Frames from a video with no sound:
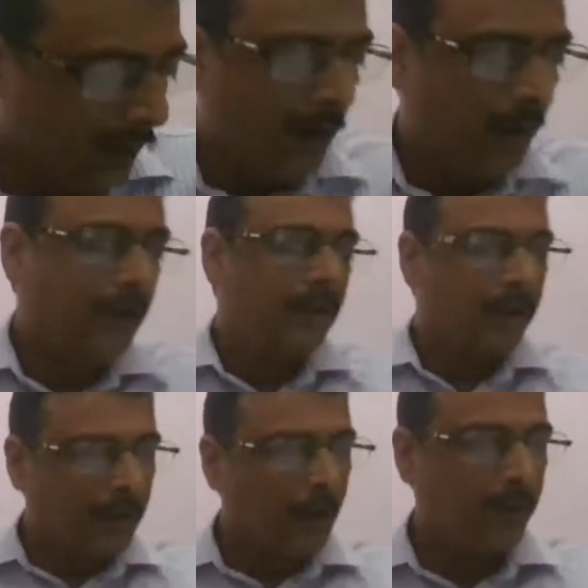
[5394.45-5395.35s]
uh,
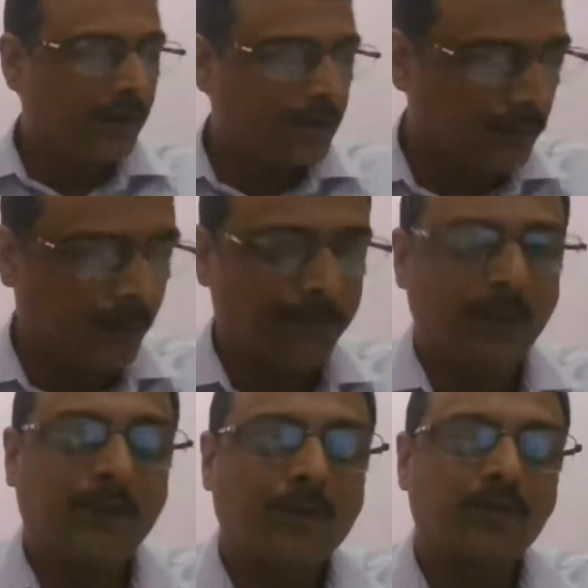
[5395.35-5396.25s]
economic
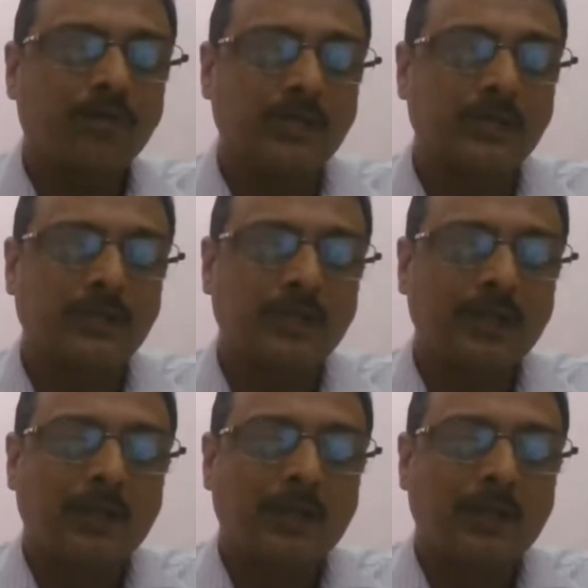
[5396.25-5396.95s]
development process.